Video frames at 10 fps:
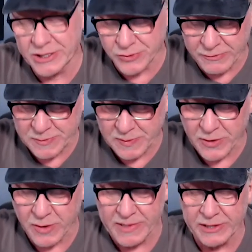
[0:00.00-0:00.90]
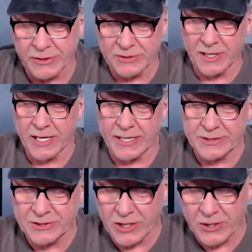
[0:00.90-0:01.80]
streak was below the Mendoza line.
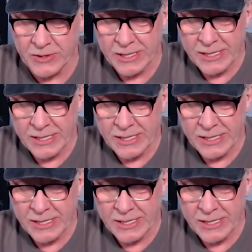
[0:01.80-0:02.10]
So.